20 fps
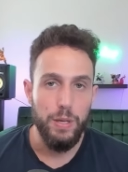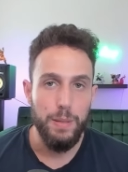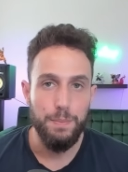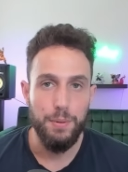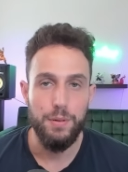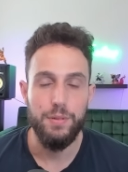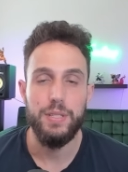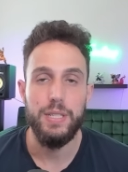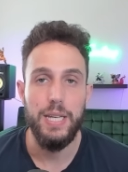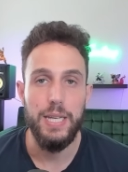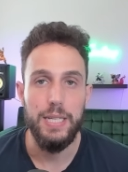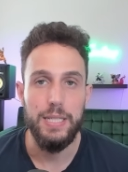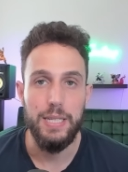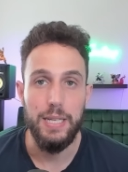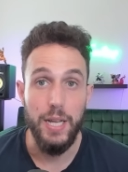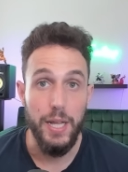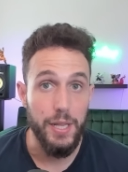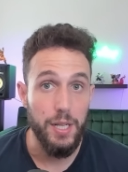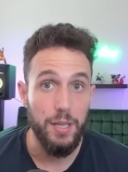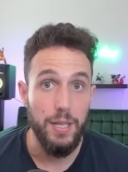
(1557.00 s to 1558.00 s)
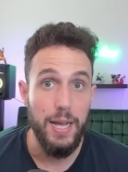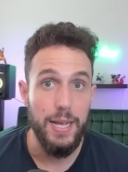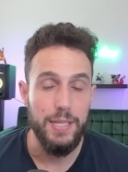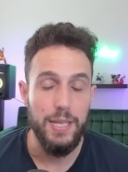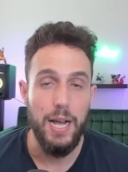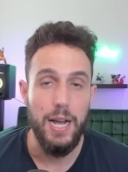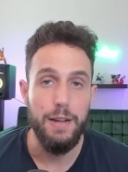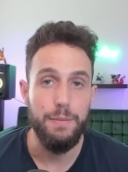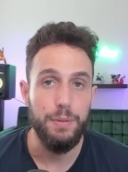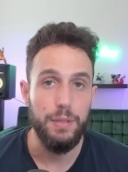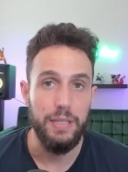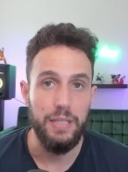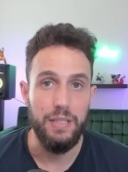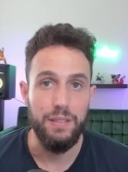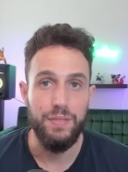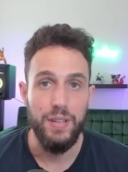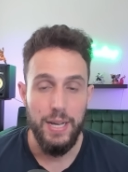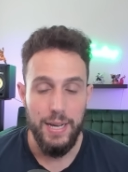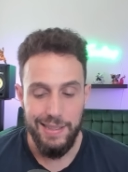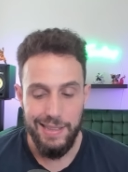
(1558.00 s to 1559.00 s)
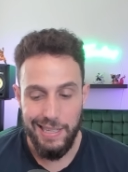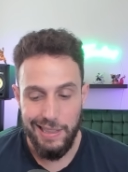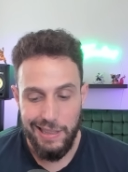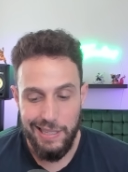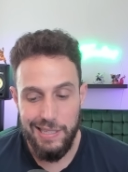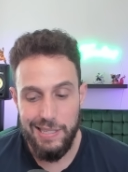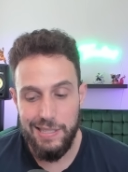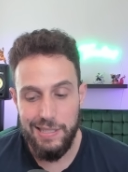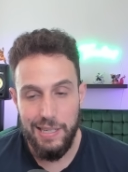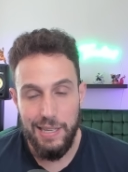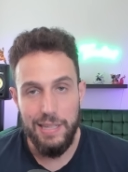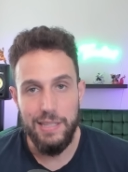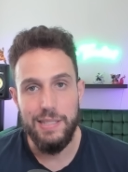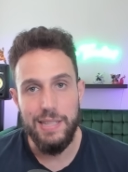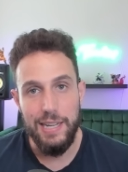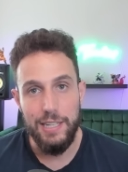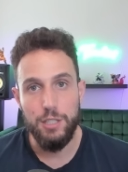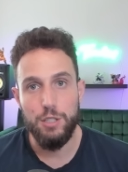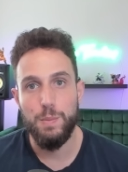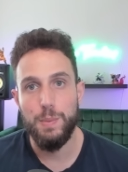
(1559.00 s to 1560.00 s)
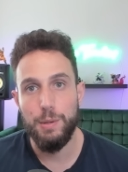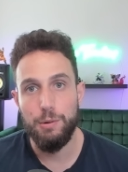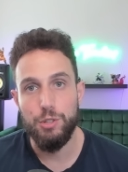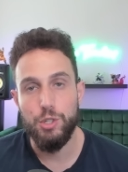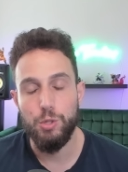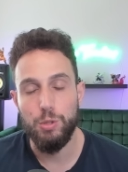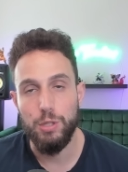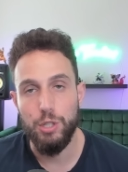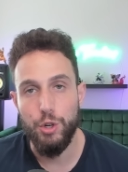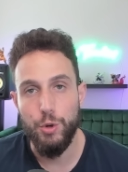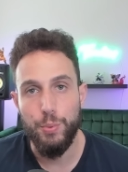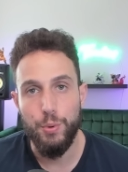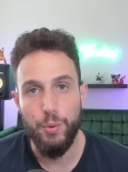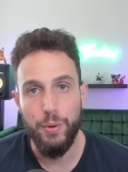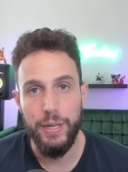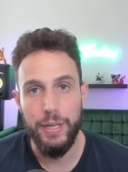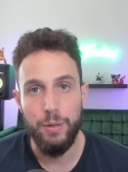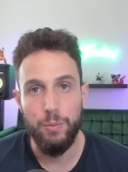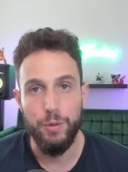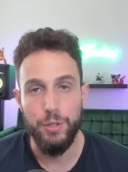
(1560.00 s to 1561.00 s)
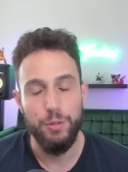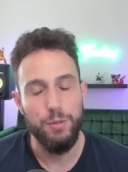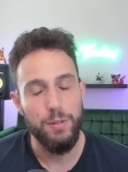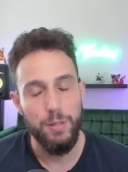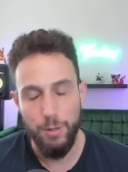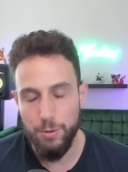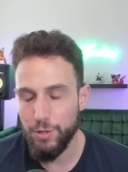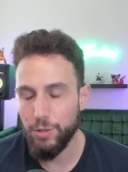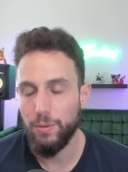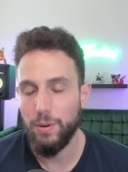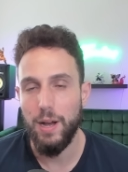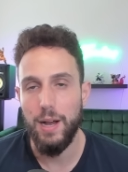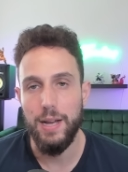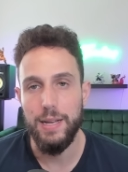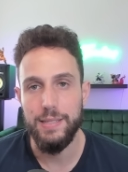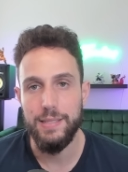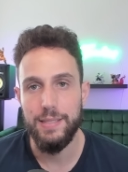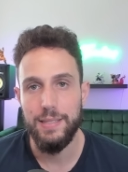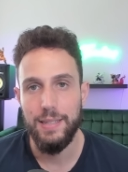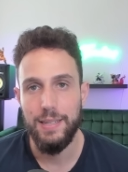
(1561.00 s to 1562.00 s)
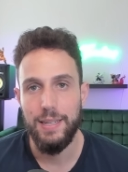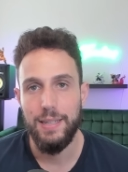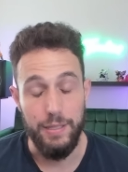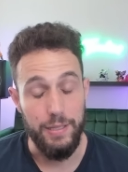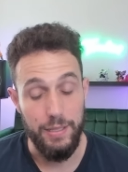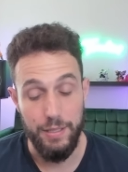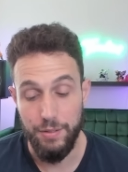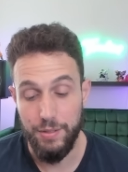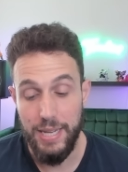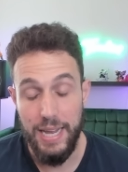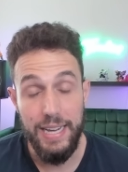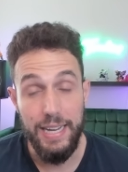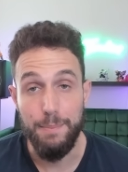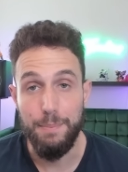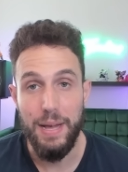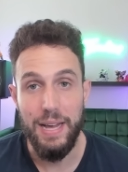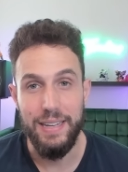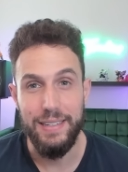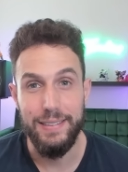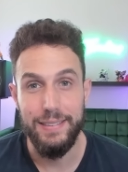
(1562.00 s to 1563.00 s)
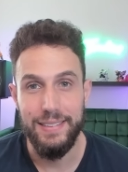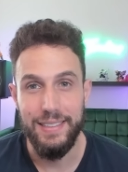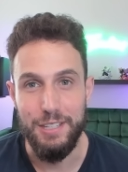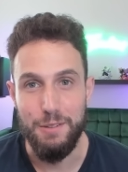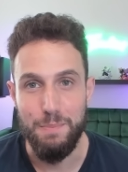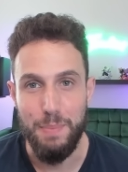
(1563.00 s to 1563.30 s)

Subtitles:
we persist. And nonetheless, I believe that this is that spiritual low point where you close your eyes and you take a bet, and